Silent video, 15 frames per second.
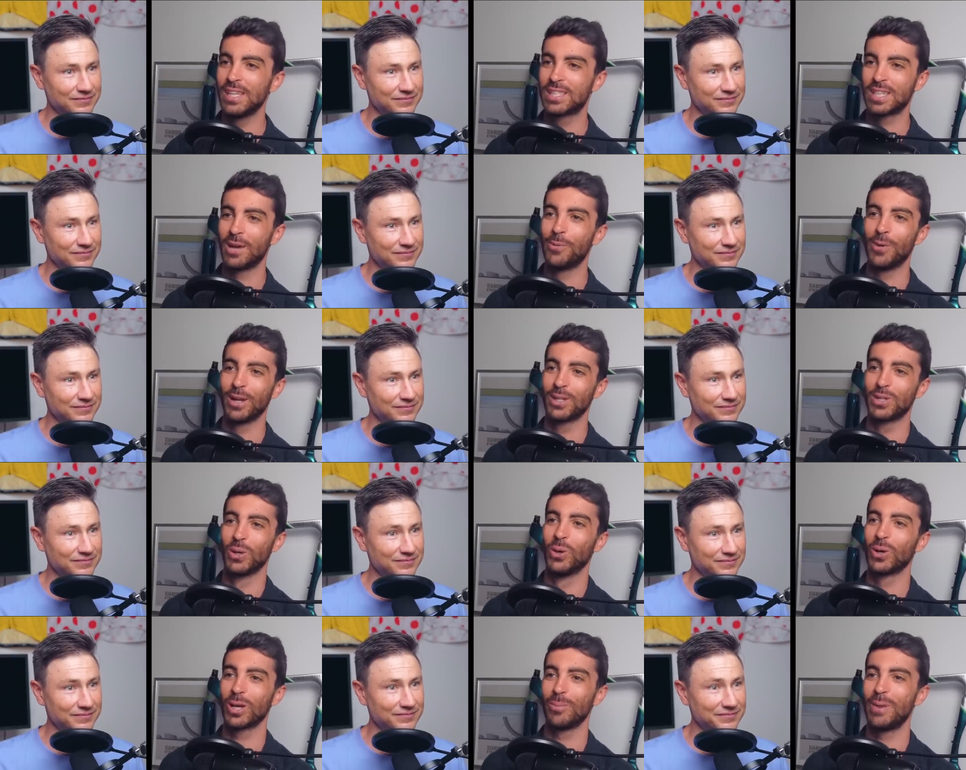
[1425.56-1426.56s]
Speaker 1: someone
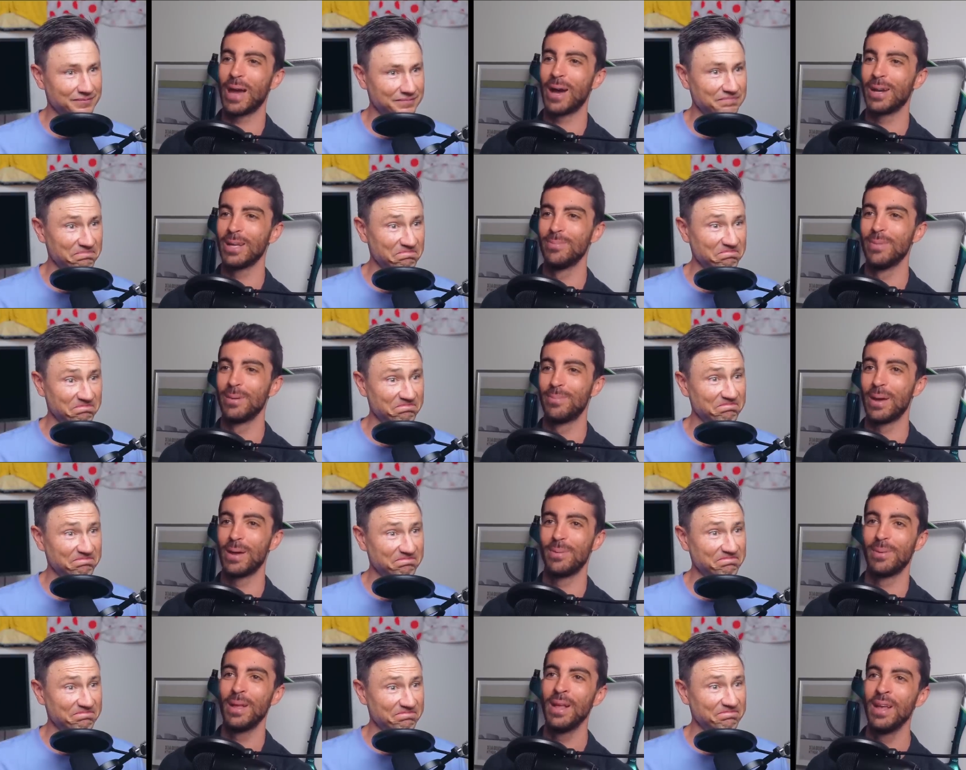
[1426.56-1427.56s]
talk about him,
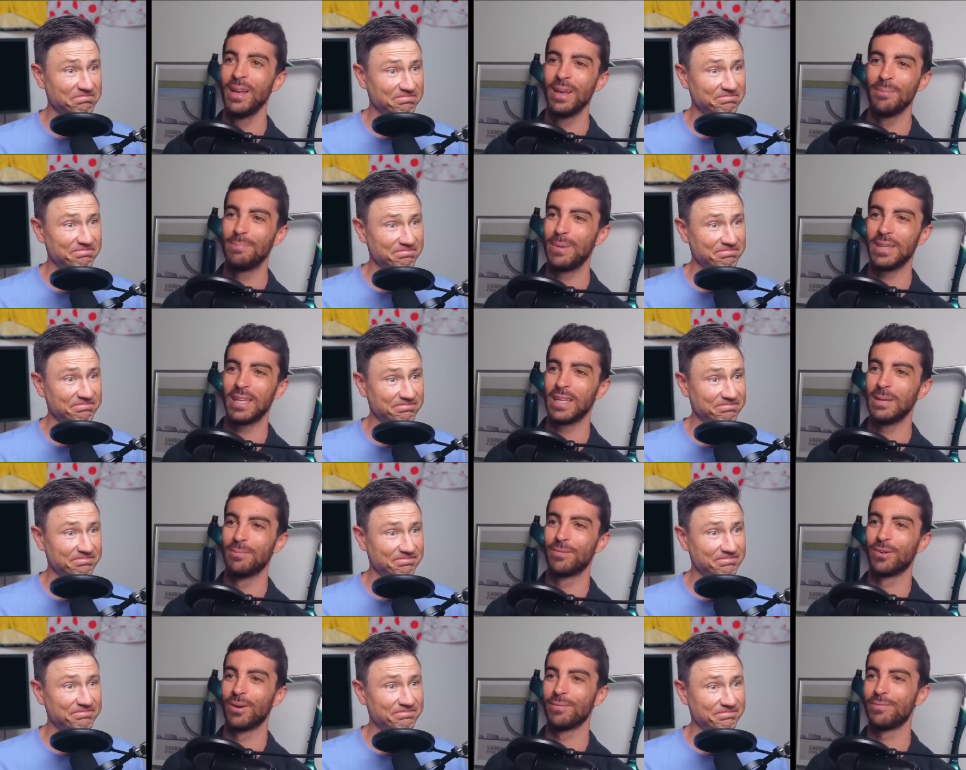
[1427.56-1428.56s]
about picking him
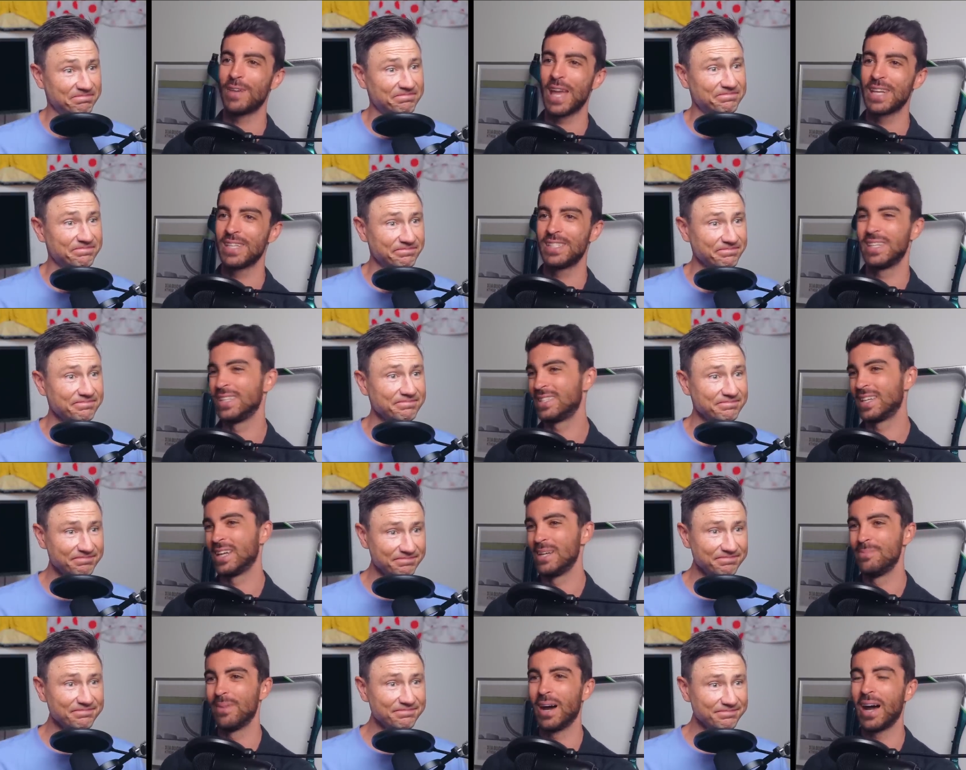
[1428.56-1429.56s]
for a fantasy
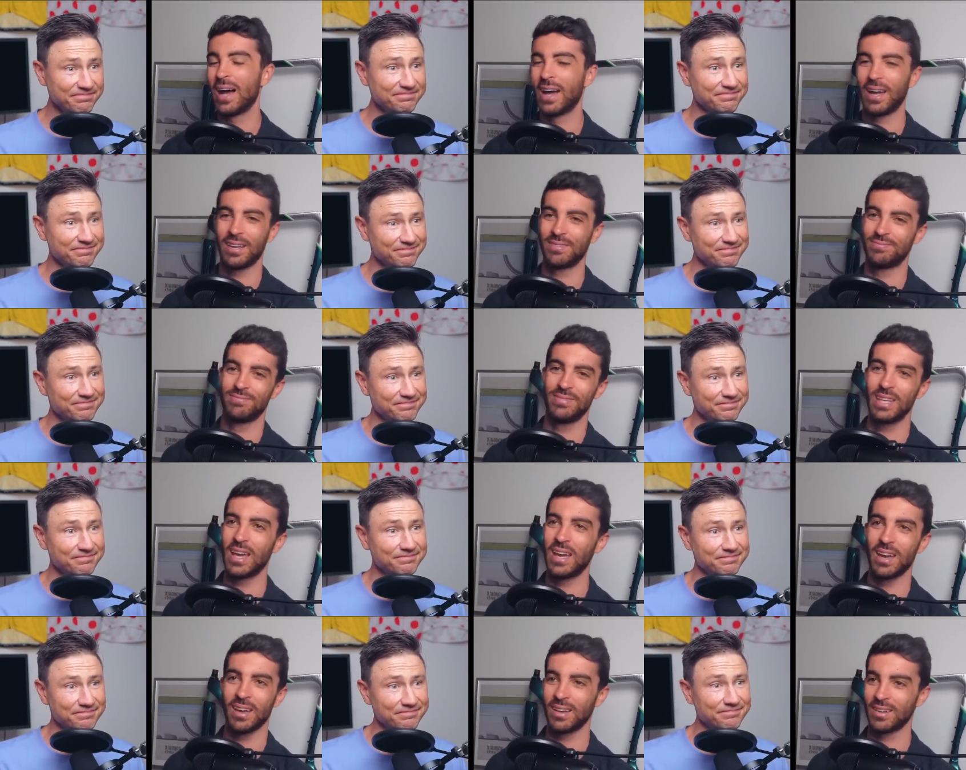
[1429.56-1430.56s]
team. I, I,
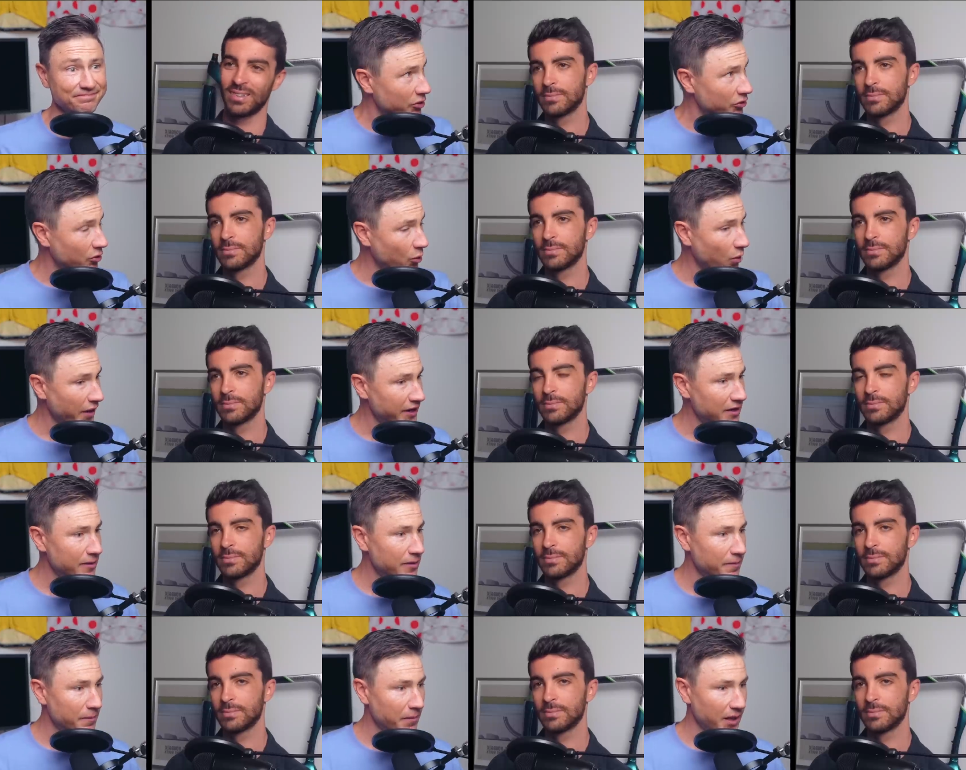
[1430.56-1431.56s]
yeah.
Speaker 2: The
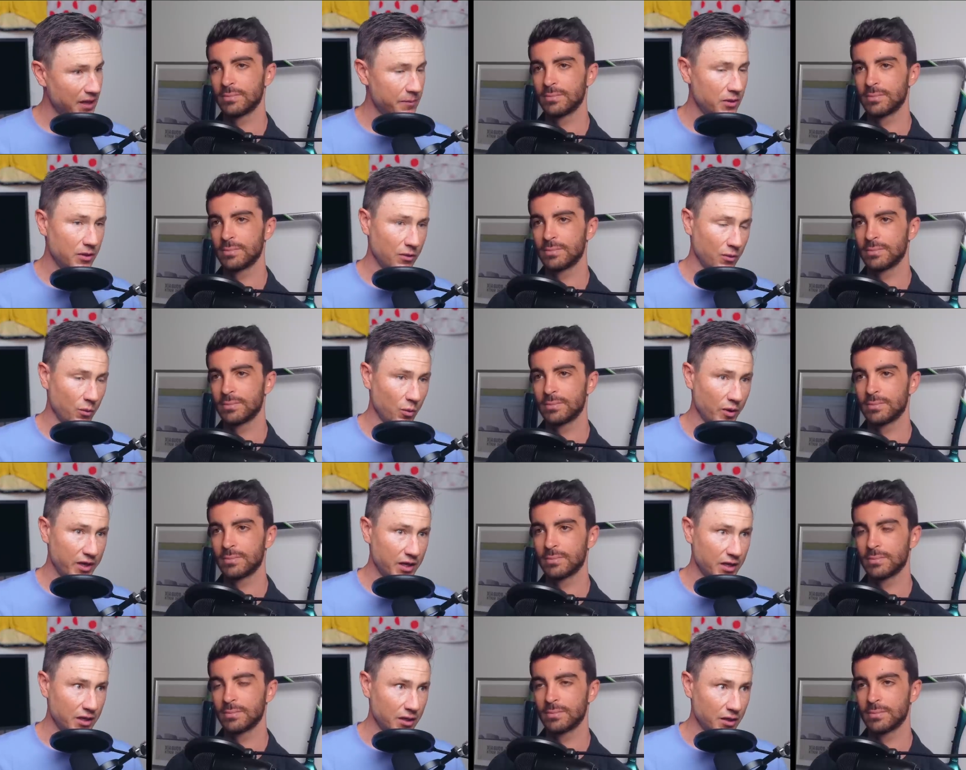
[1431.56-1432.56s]
way maybe that
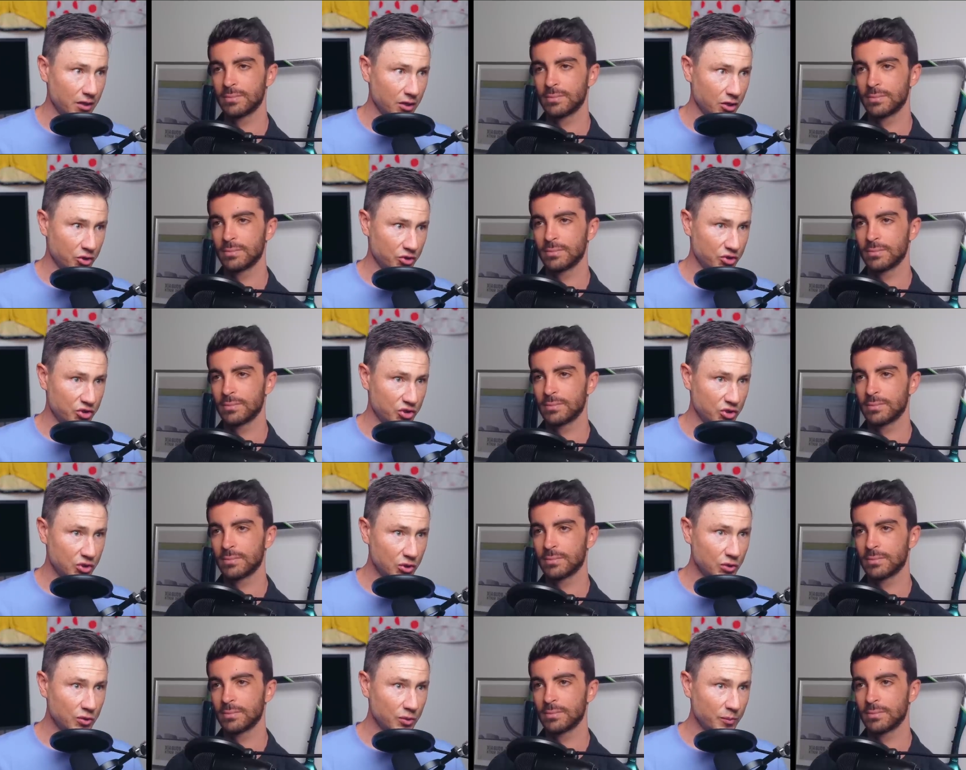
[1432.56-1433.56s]
we
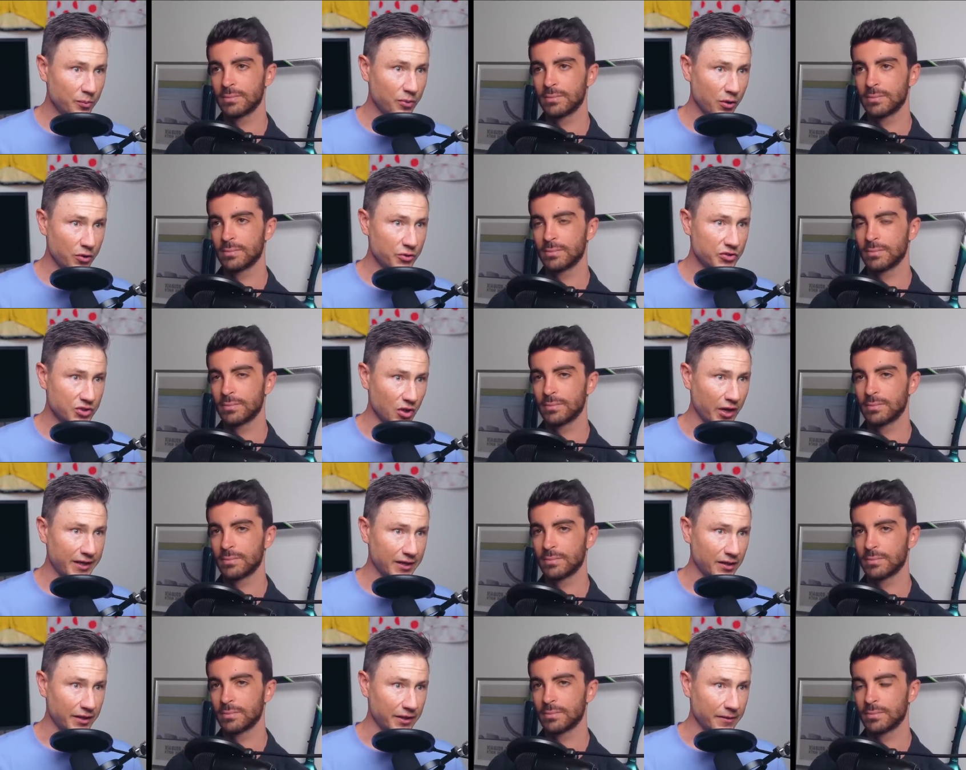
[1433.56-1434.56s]
consume pro
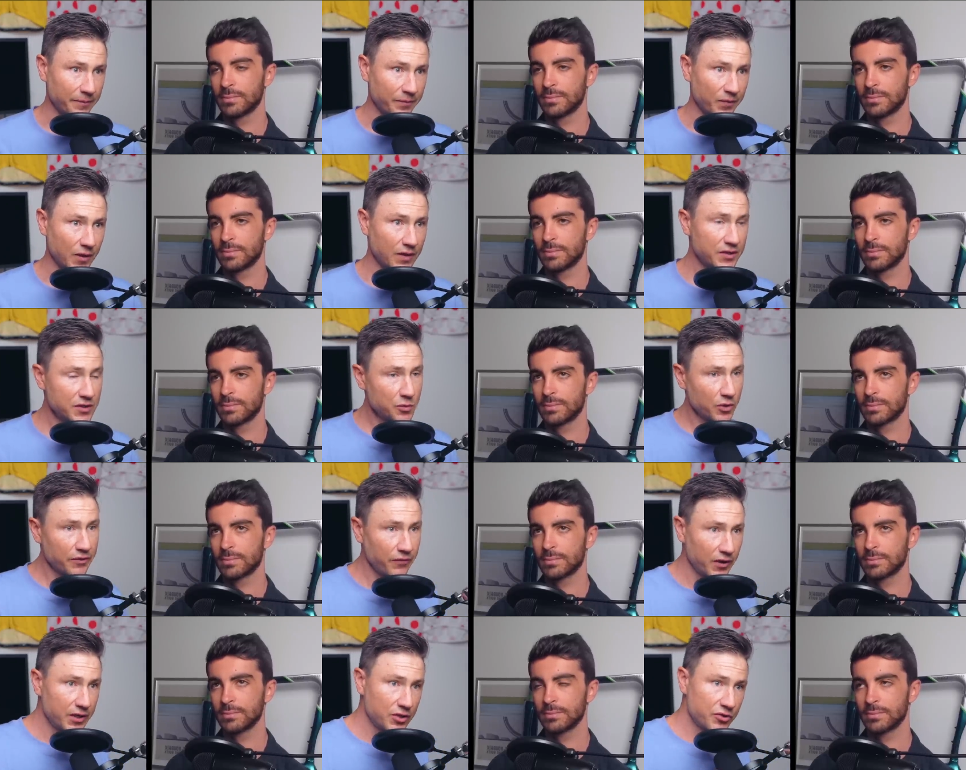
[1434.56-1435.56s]
cycling, and this is what I
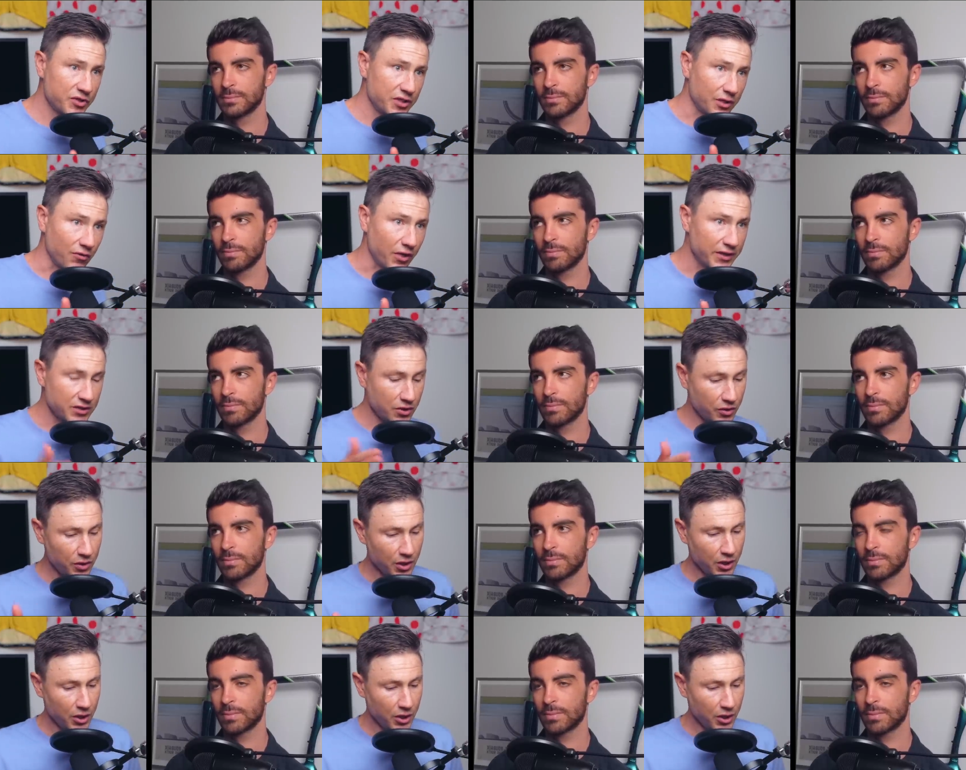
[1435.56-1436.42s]
find interesting, right? So